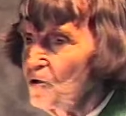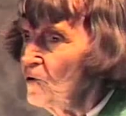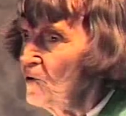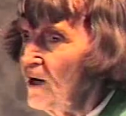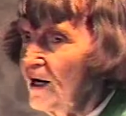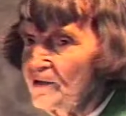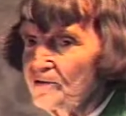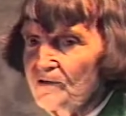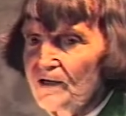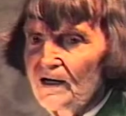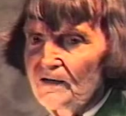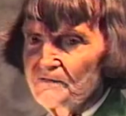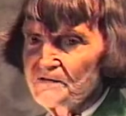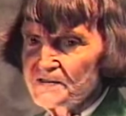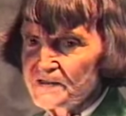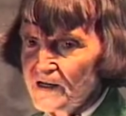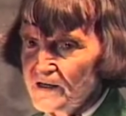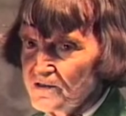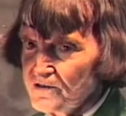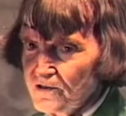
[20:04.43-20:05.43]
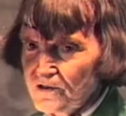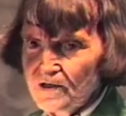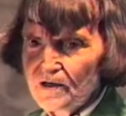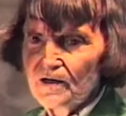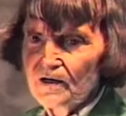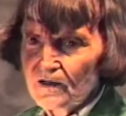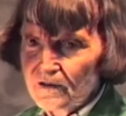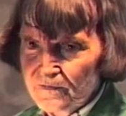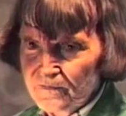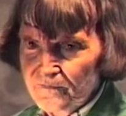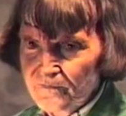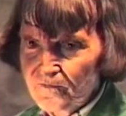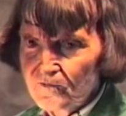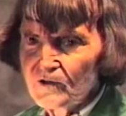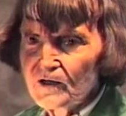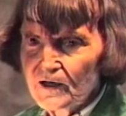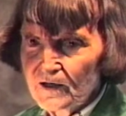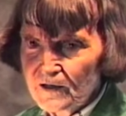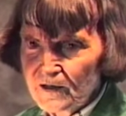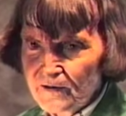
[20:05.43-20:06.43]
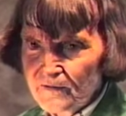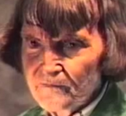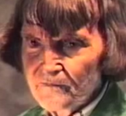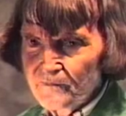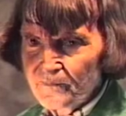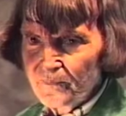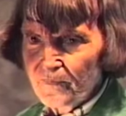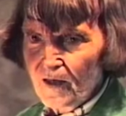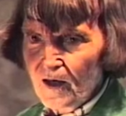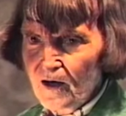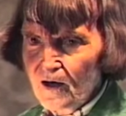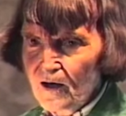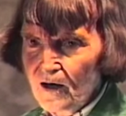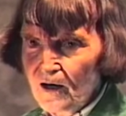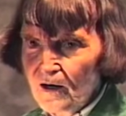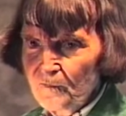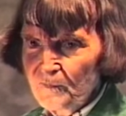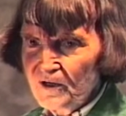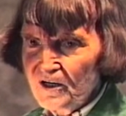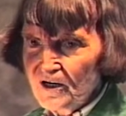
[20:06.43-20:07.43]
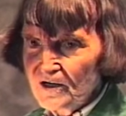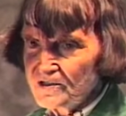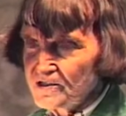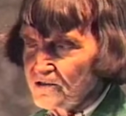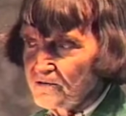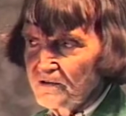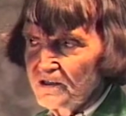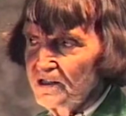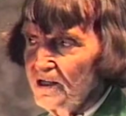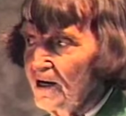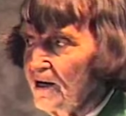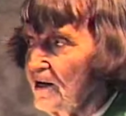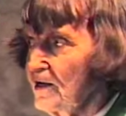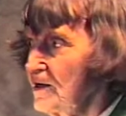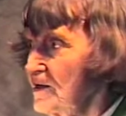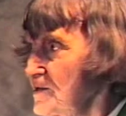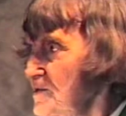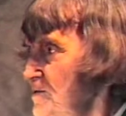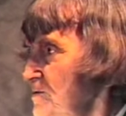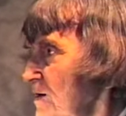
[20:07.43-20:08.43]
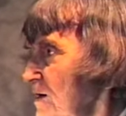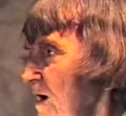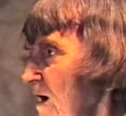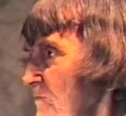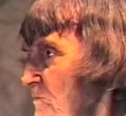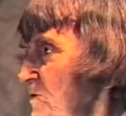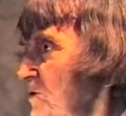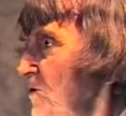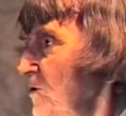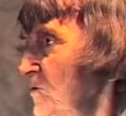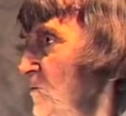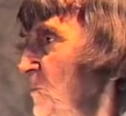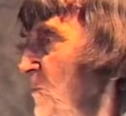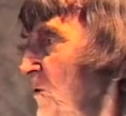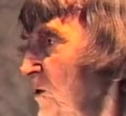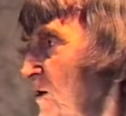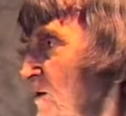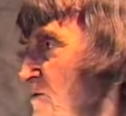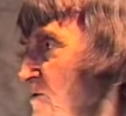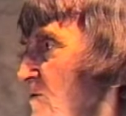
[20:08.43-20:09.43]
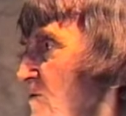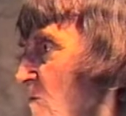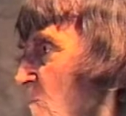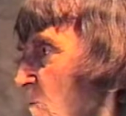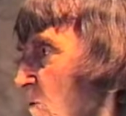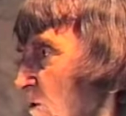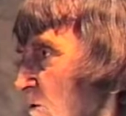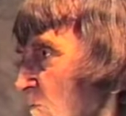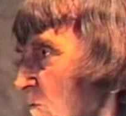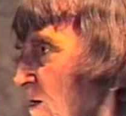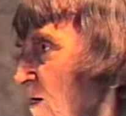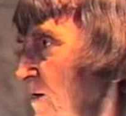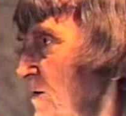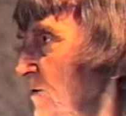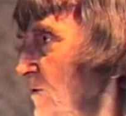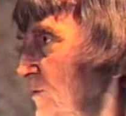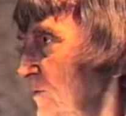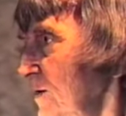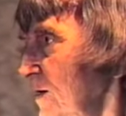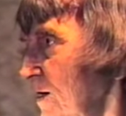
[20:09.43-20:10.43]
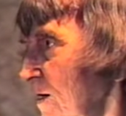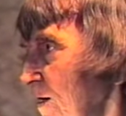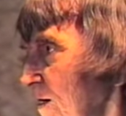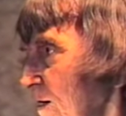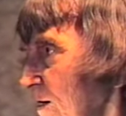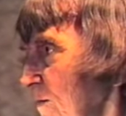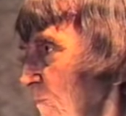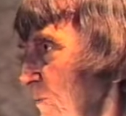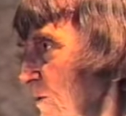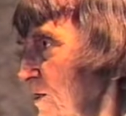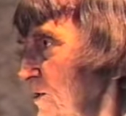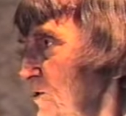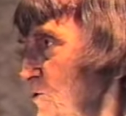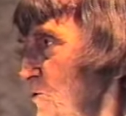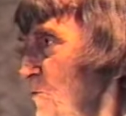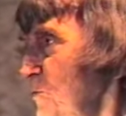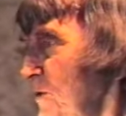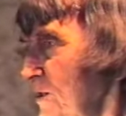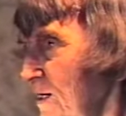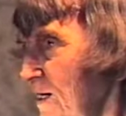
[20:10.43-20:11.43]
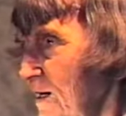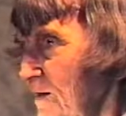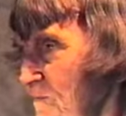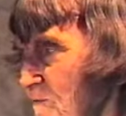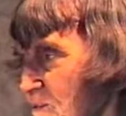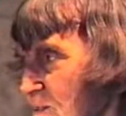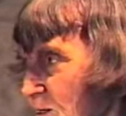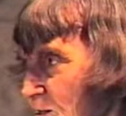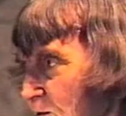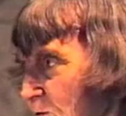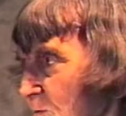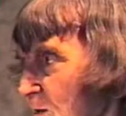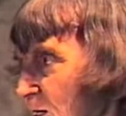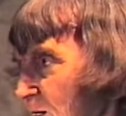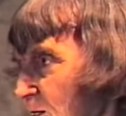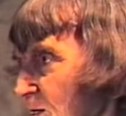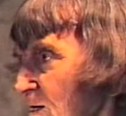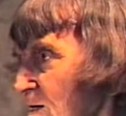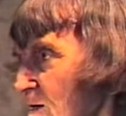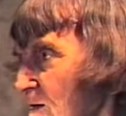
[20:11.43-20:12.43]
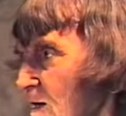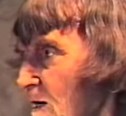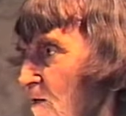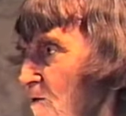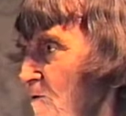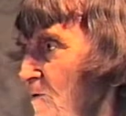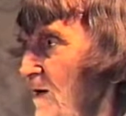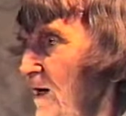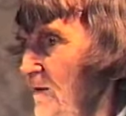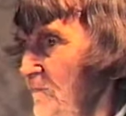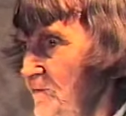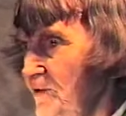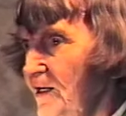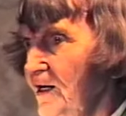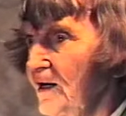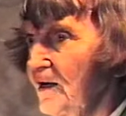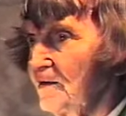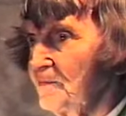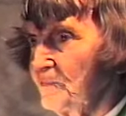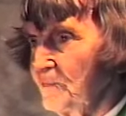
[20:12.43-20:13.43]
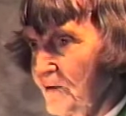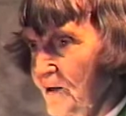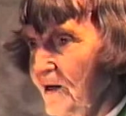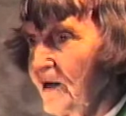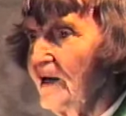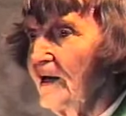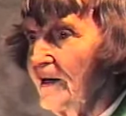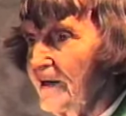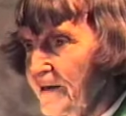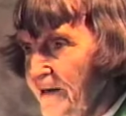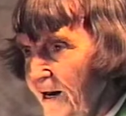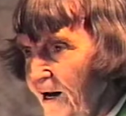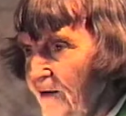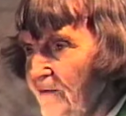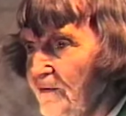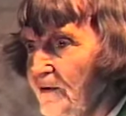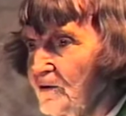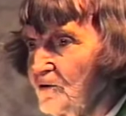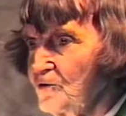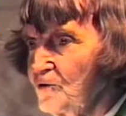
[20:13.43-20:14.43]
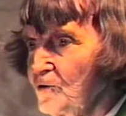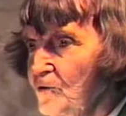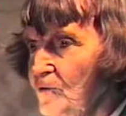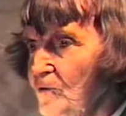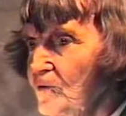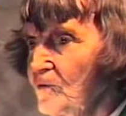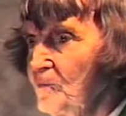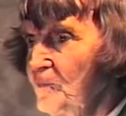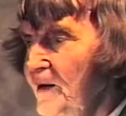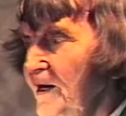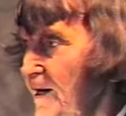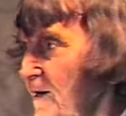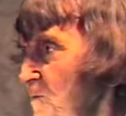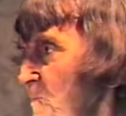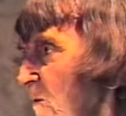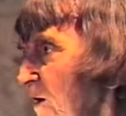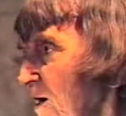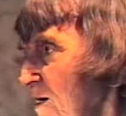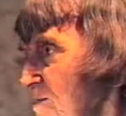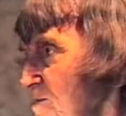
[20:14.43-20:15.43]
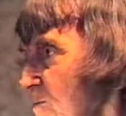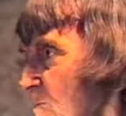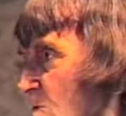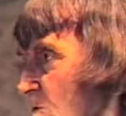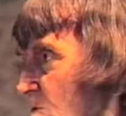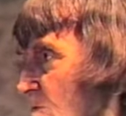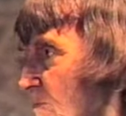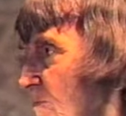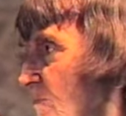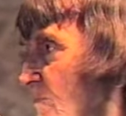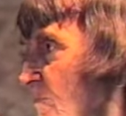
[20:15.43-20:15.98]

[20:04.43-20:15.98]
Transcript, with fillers: You got to have center here, really, because it's ridiculous to have to go to Boston or Puerto Rico, because you want to have center right here, and you have to help Karyn to make it possible.